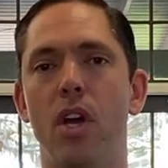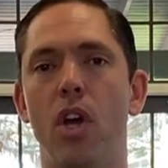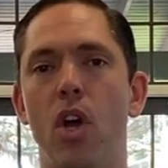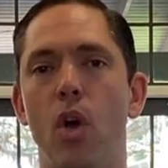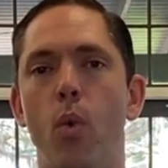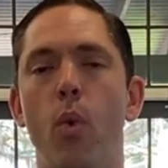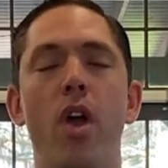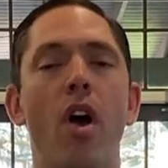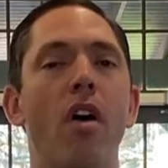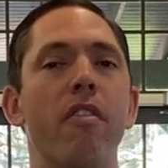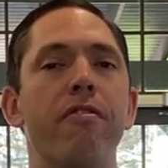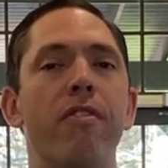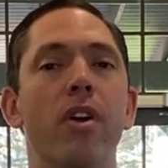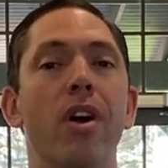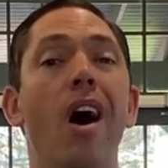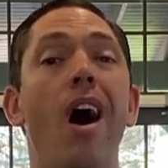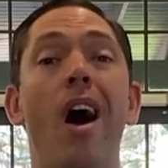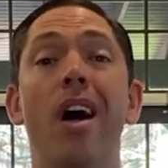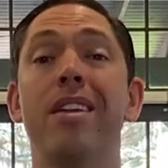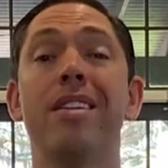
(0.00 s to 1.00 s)
We offer
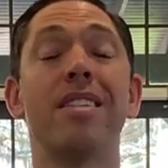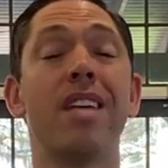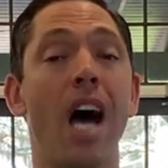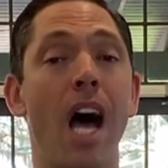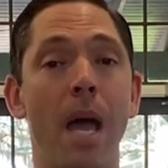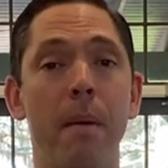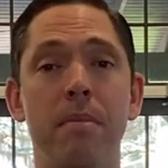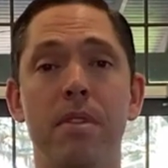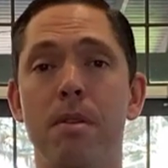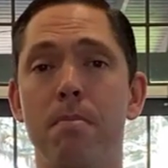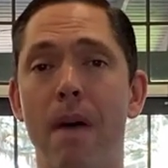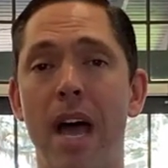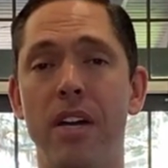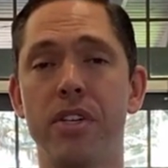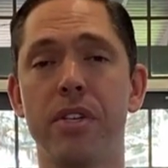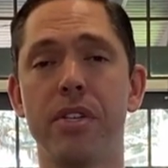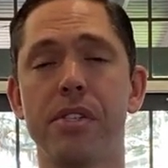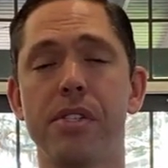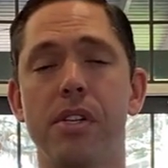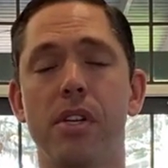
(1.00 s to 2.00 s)
untimed
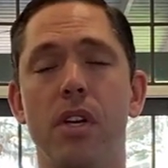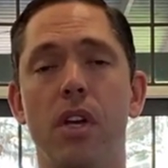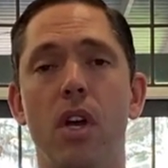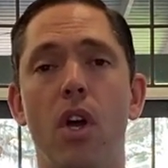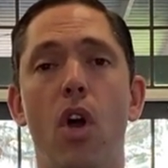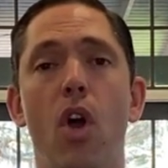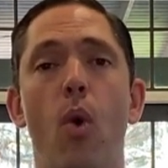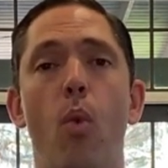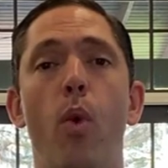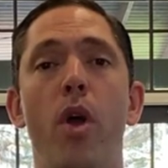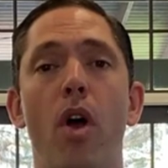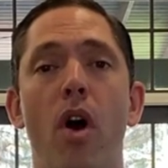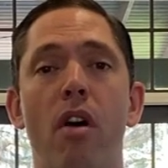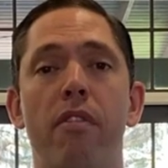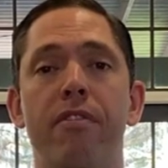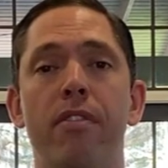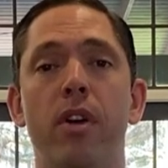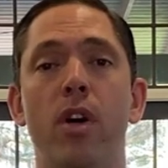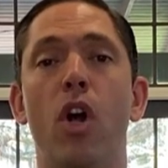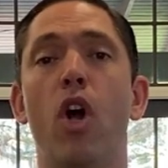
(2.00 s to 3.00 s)
matches, we
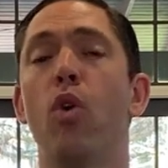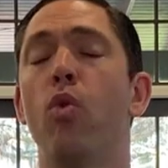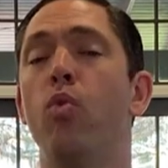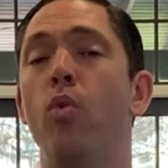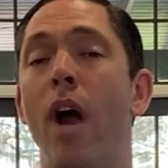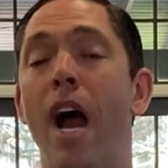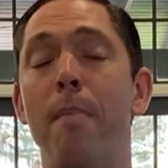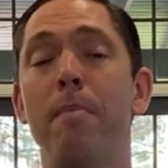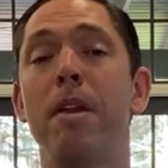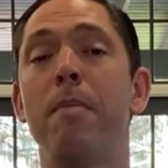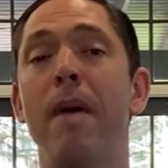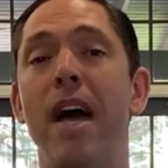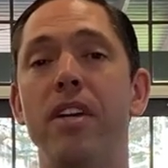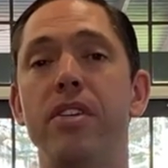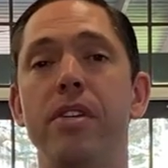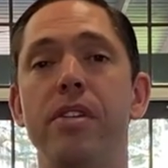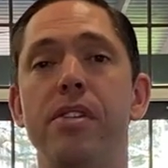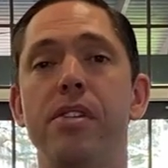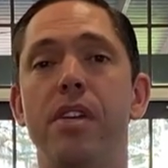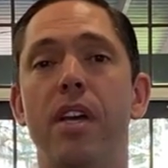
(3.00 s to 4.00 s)
offer rapid
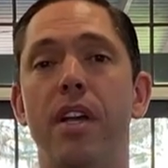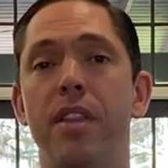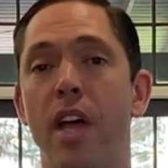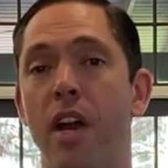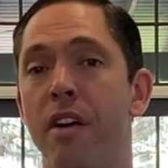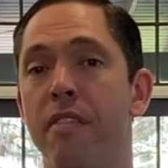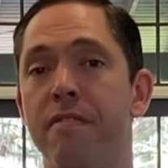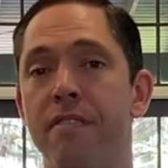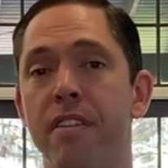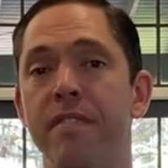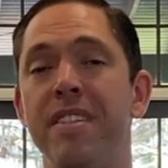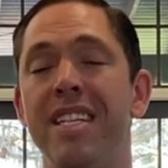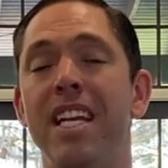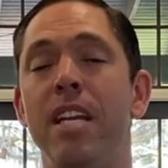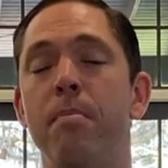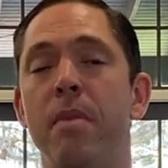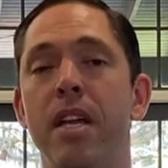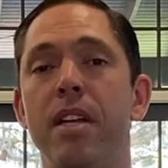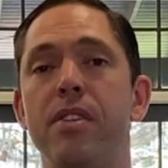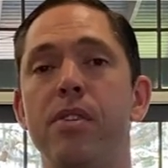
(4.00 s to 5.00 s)
matches that are 15
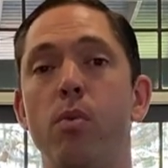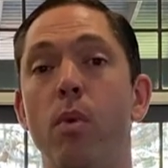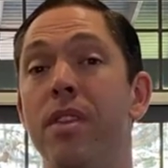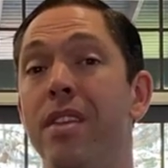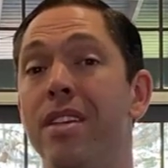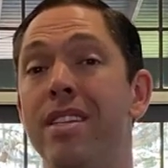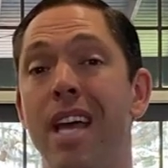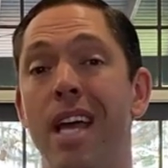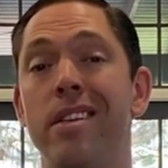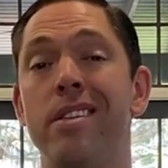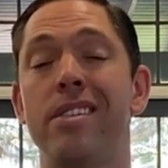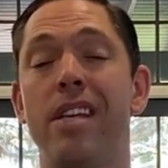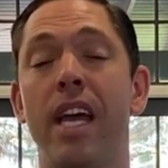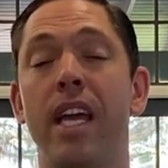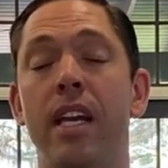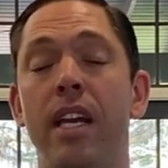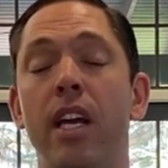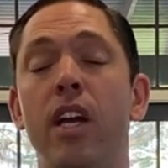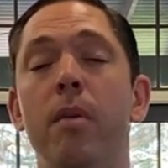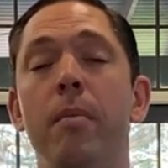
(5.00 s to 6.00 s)
minutes with a 10 second
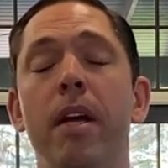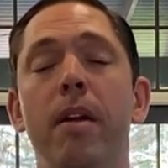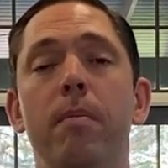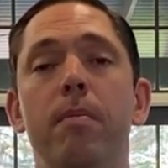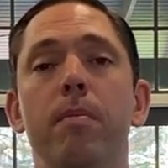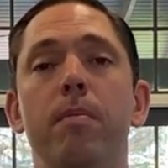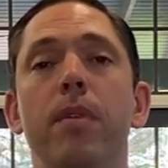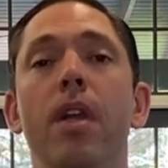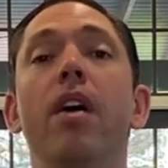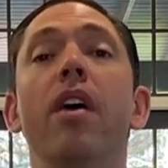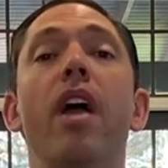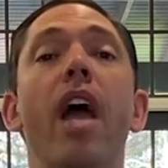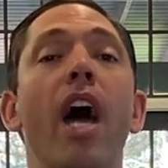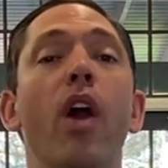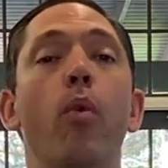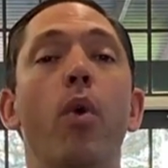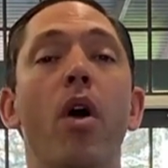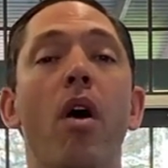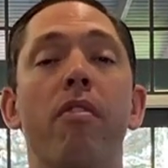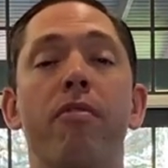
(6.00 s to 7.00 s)
increment, and
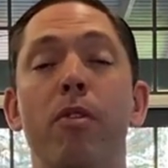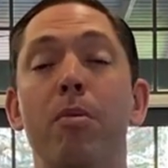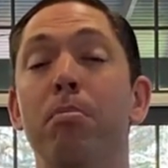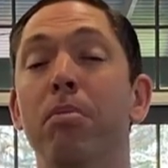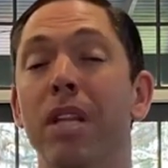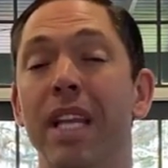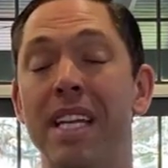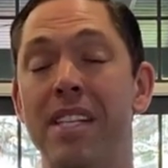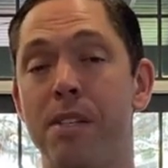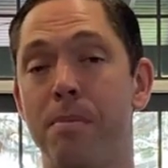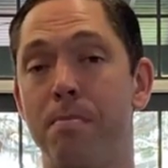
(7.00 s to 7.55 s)
we offer blitz